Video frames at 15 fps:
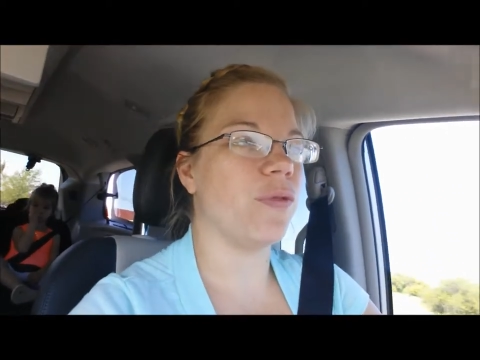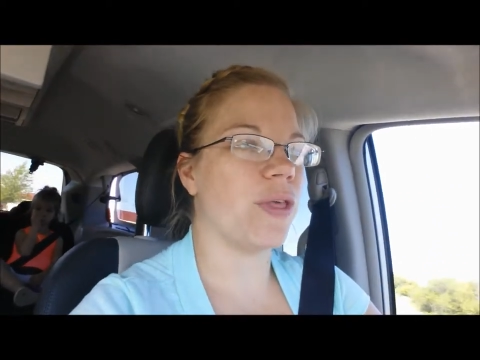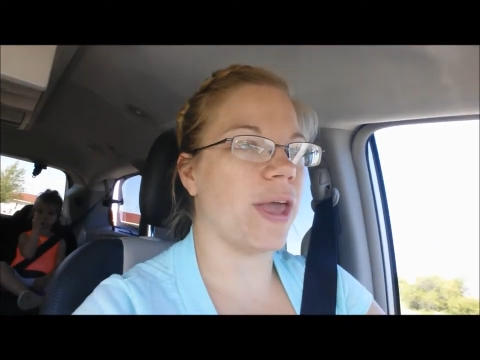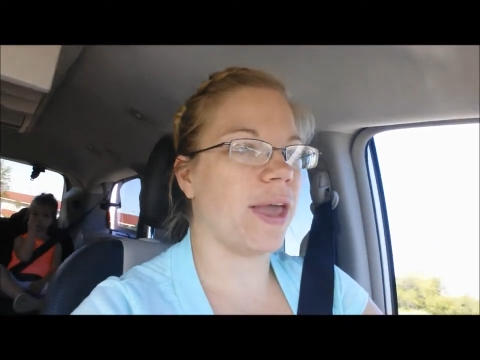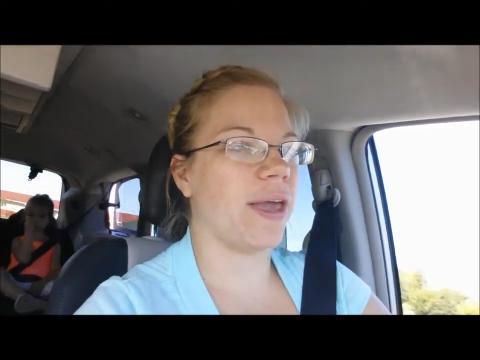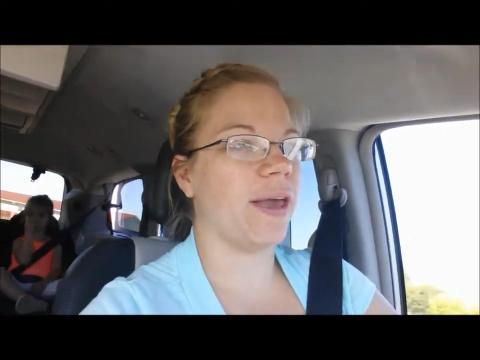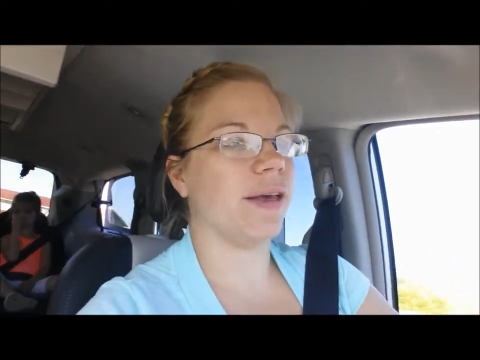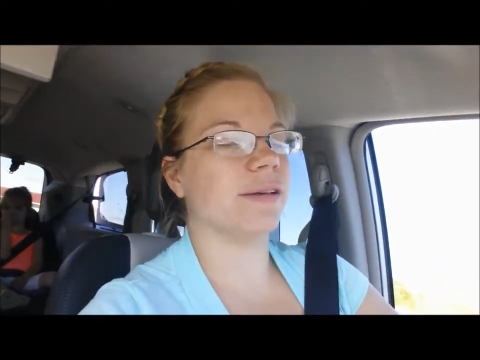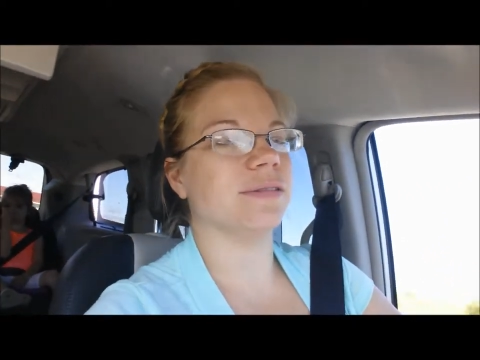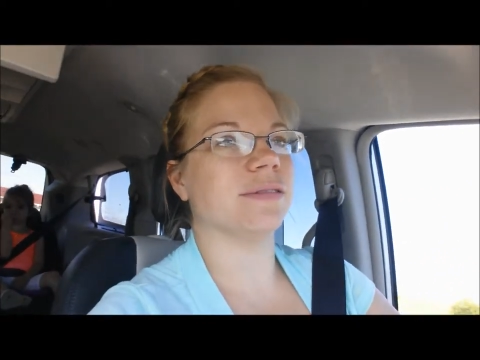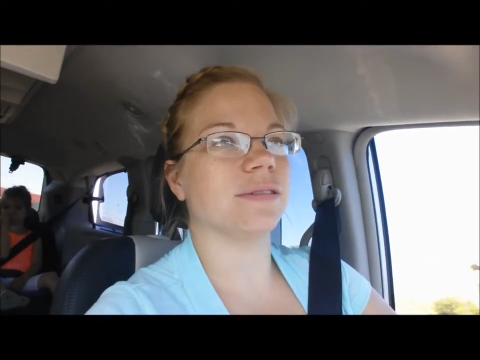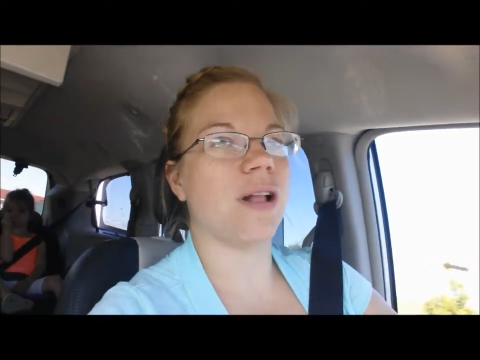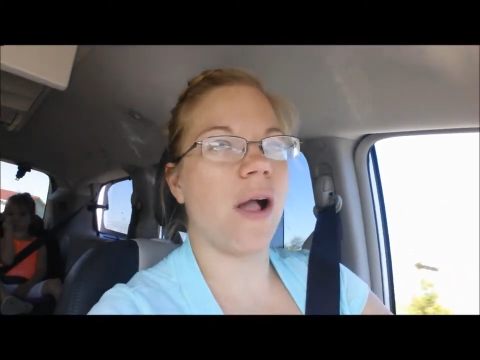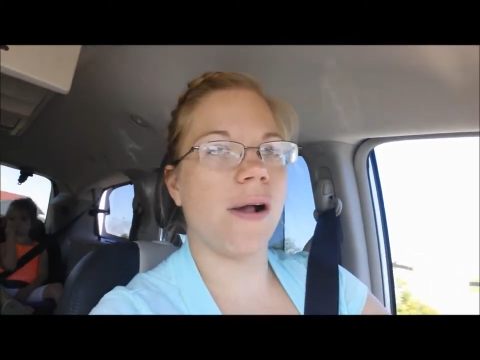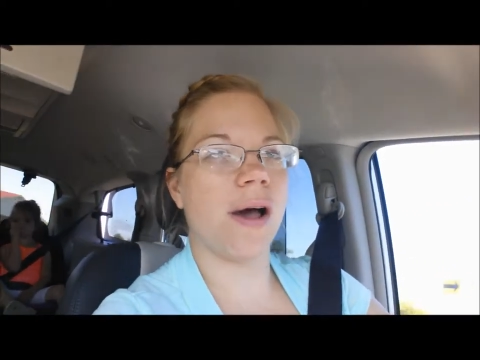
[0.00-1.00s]
they
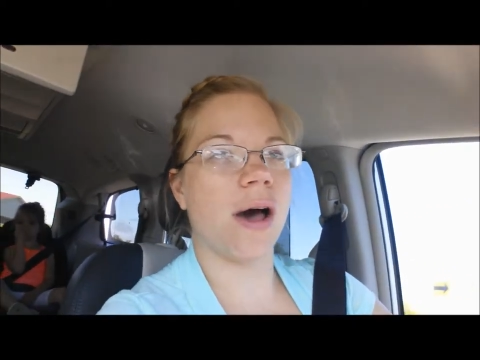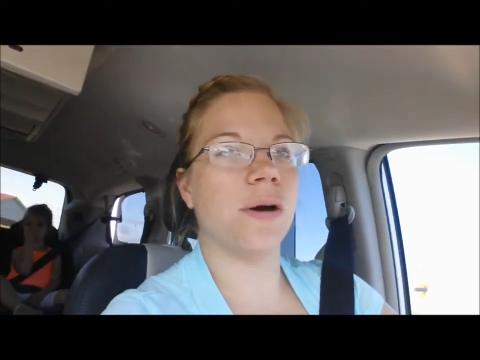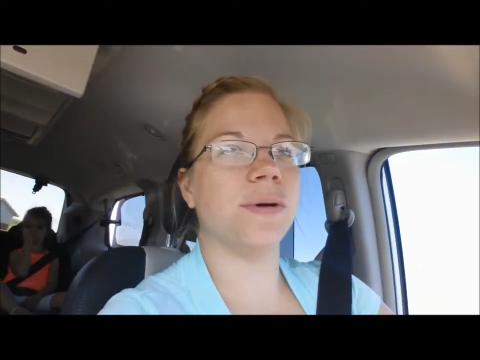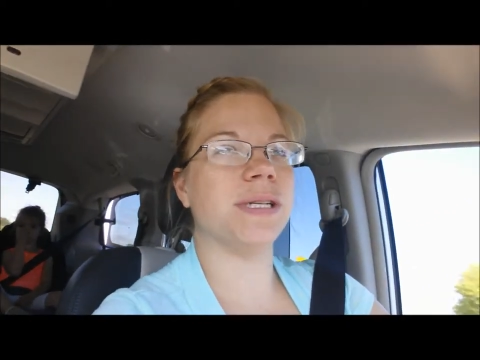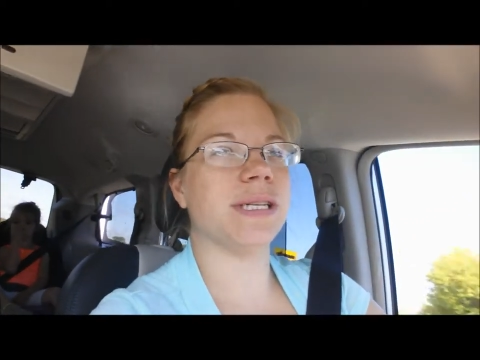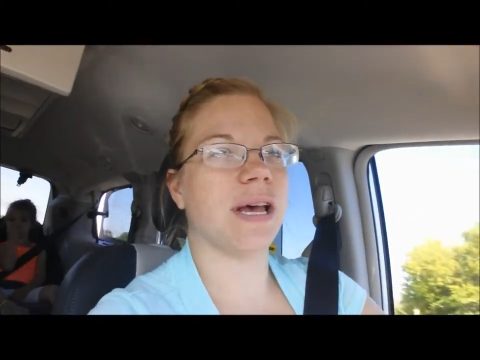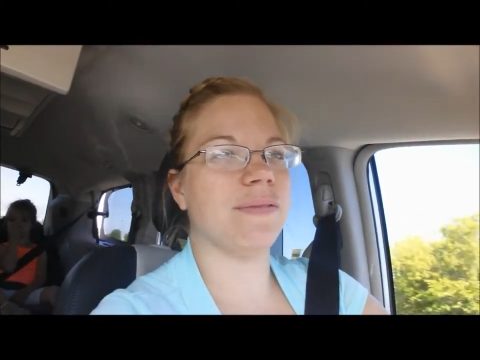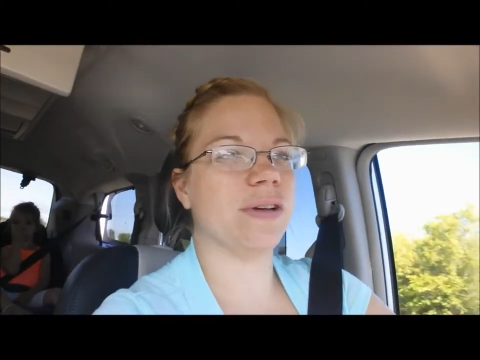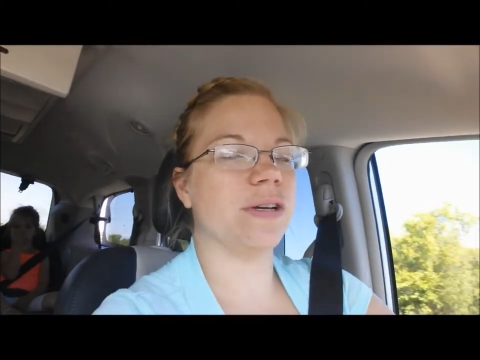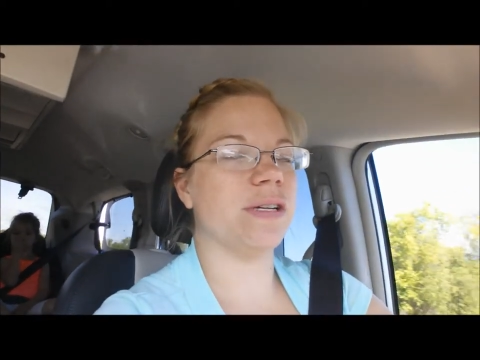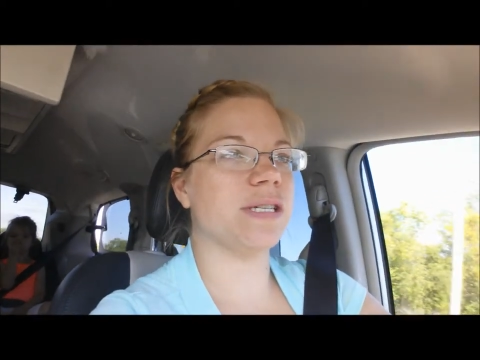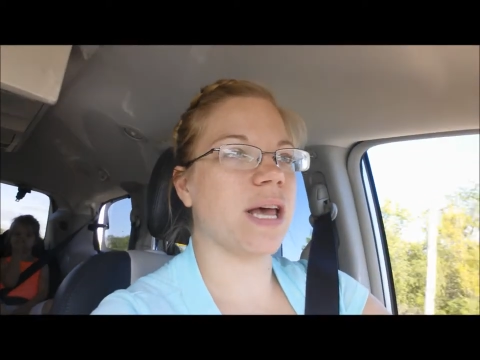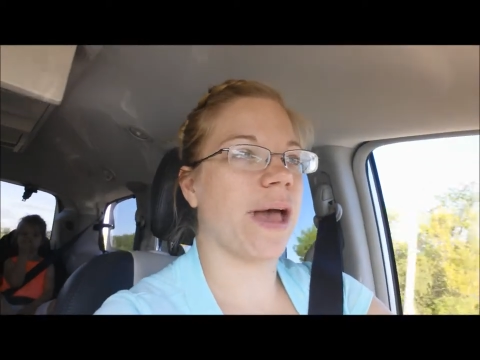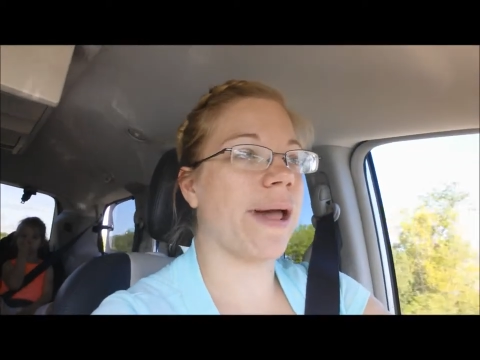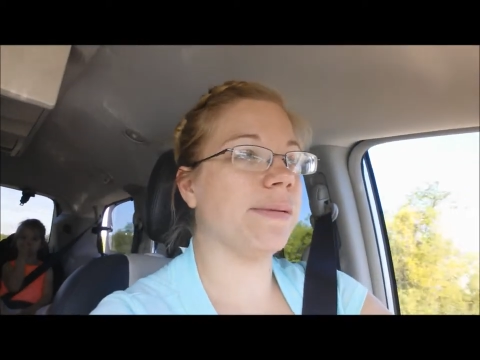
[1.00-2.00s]
always have a
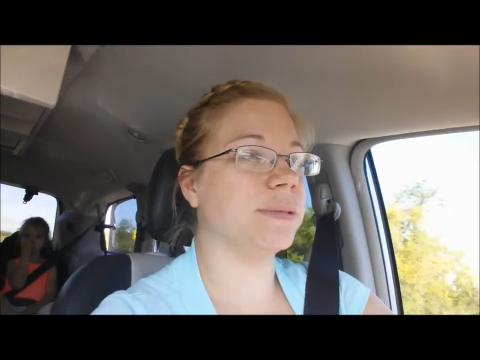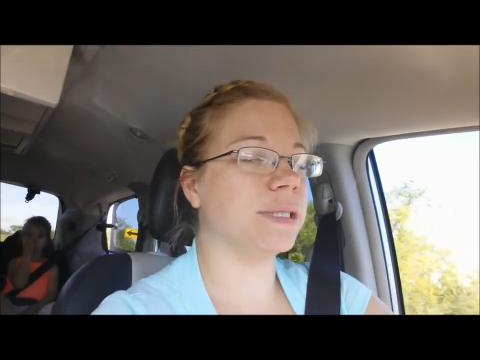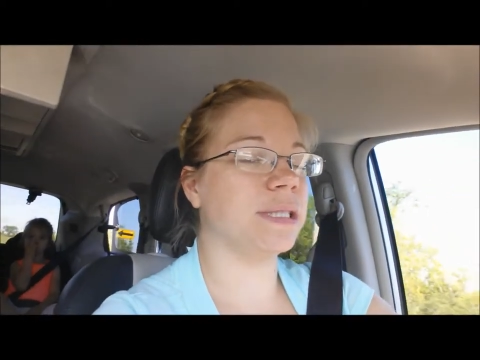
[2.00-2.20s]
good time